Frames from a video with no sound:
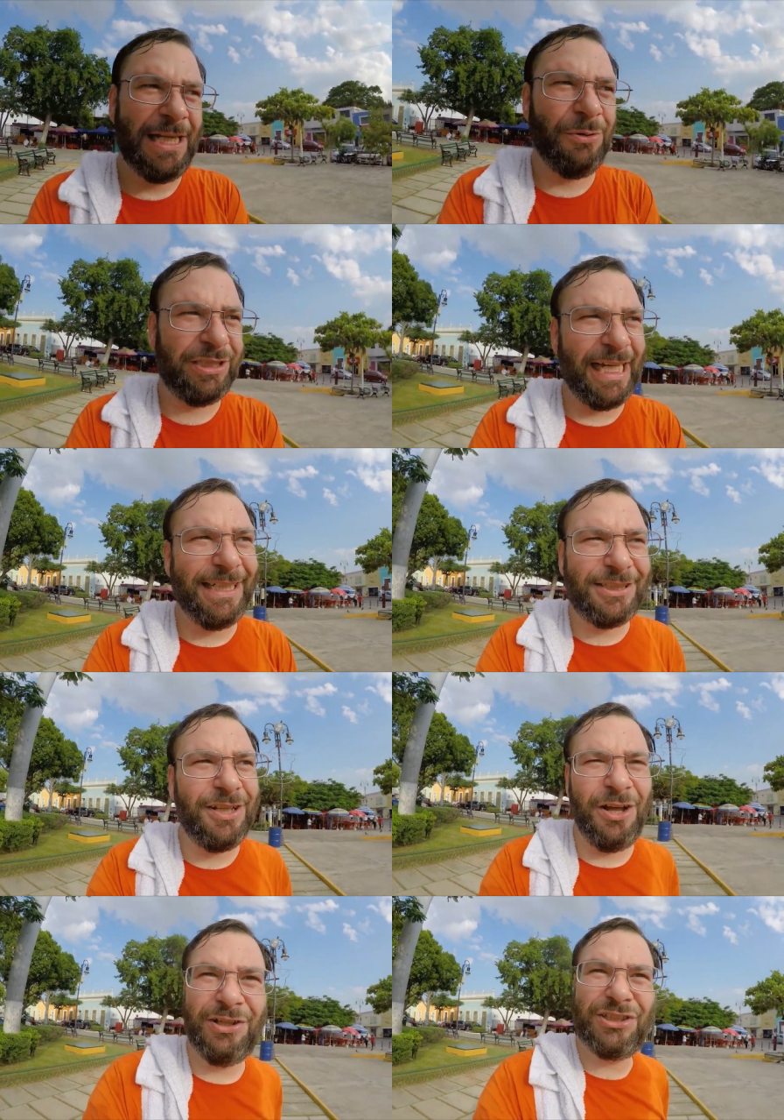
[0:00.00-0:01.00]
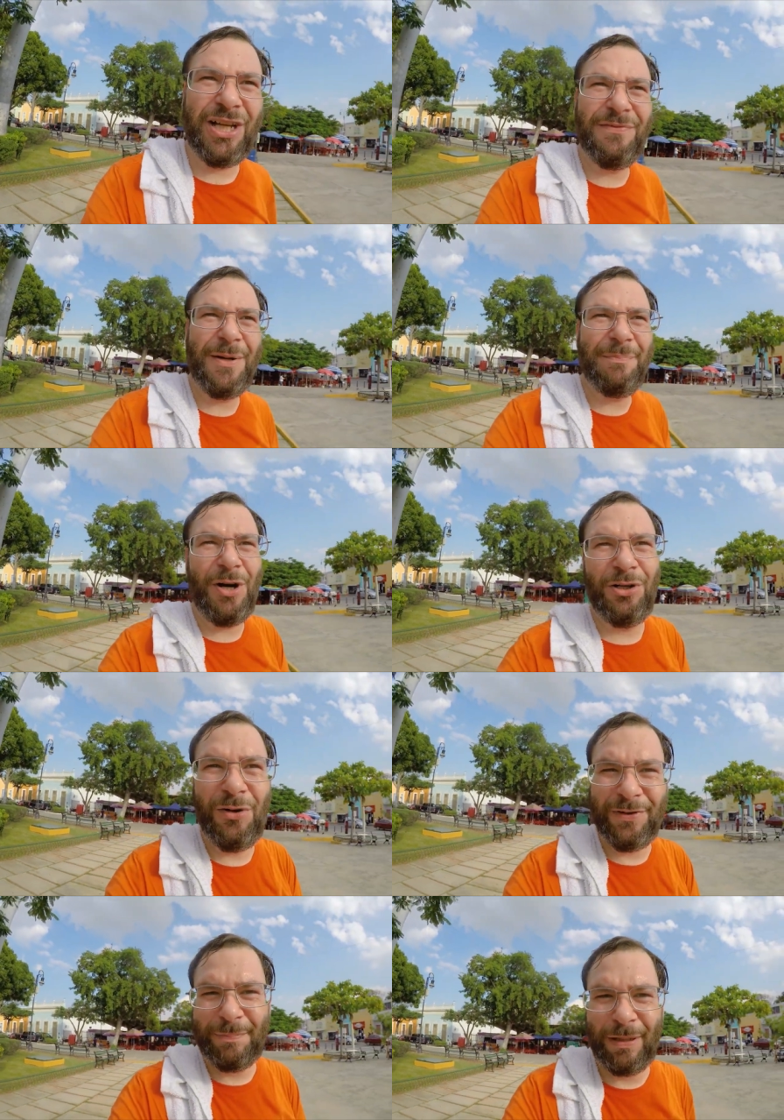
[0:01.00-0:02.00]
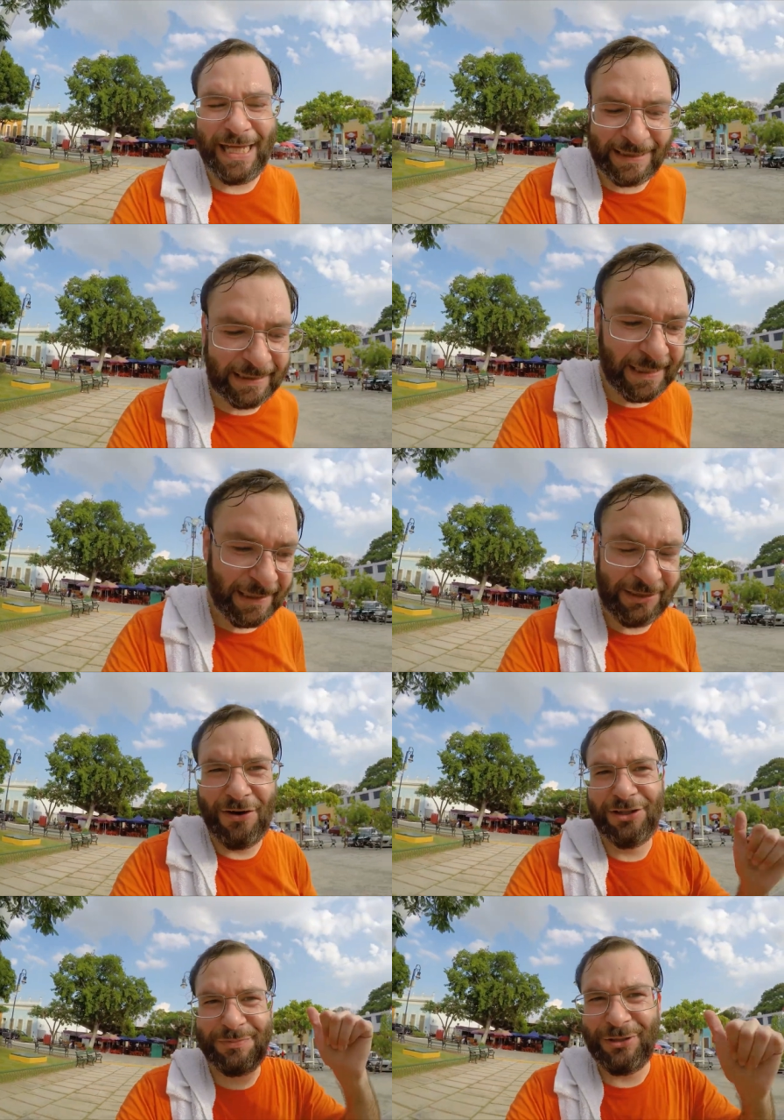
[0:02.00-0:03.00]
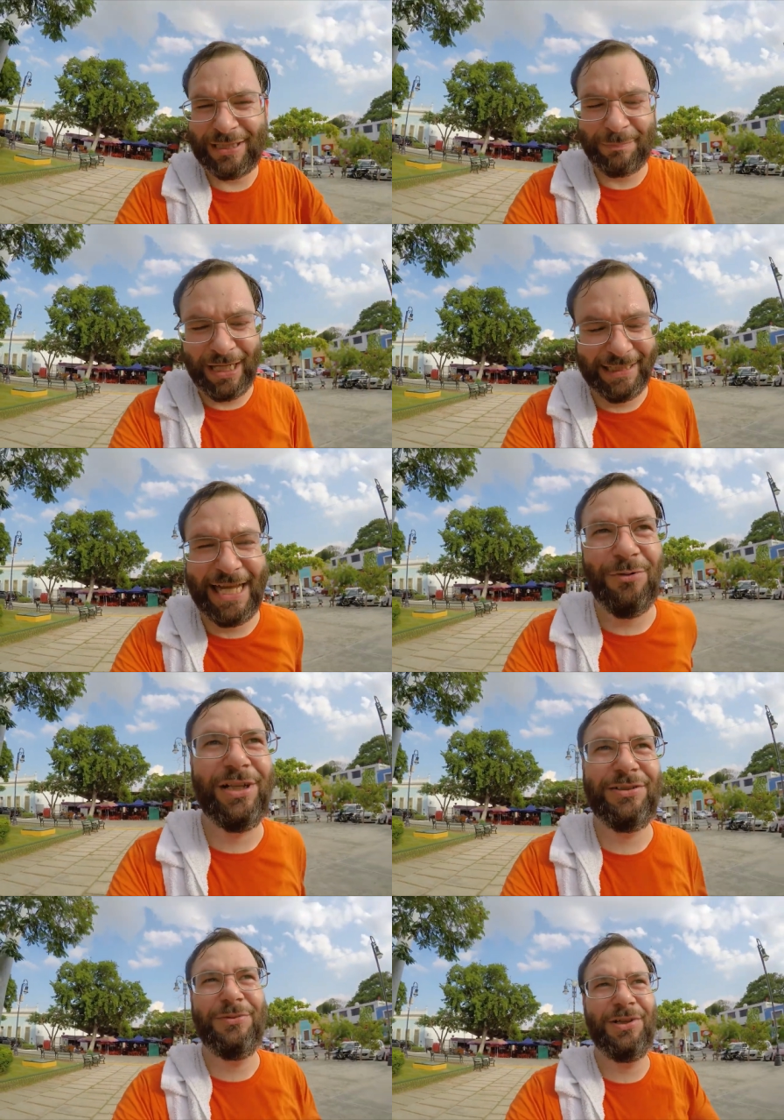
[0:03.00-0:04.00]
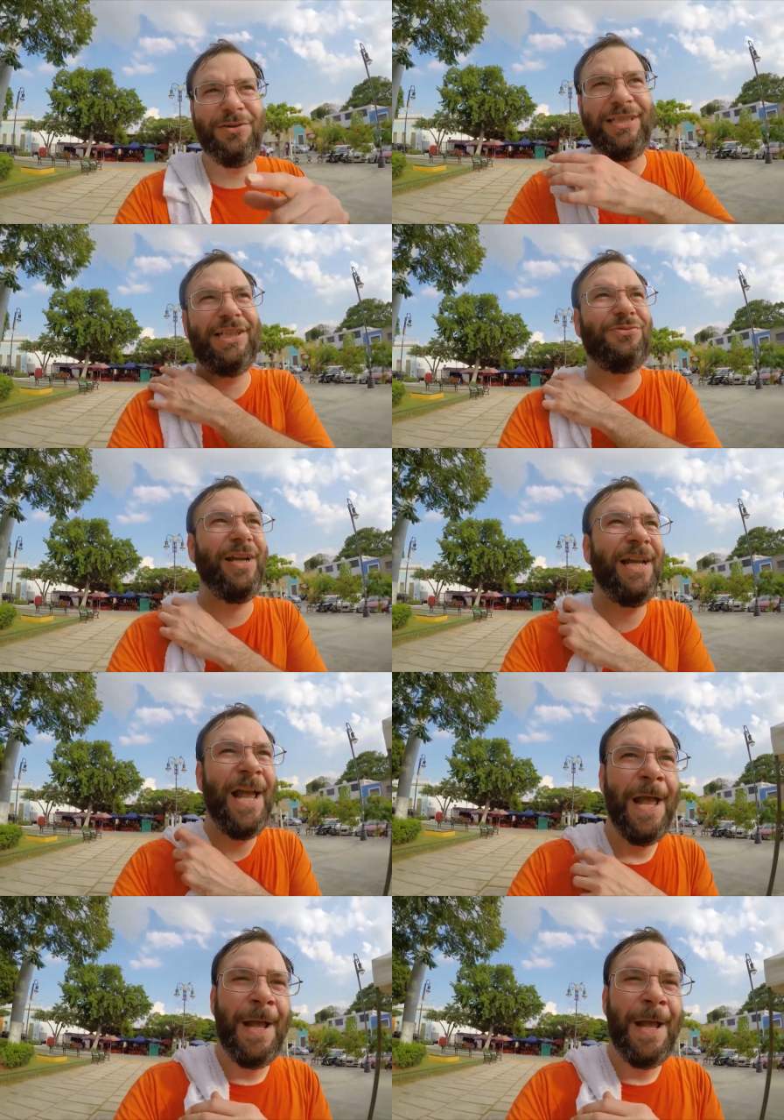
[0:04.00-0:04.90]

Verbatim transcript: They were setting other stuff up all over the place. Sorry, there's music playing that way, so we're going this way.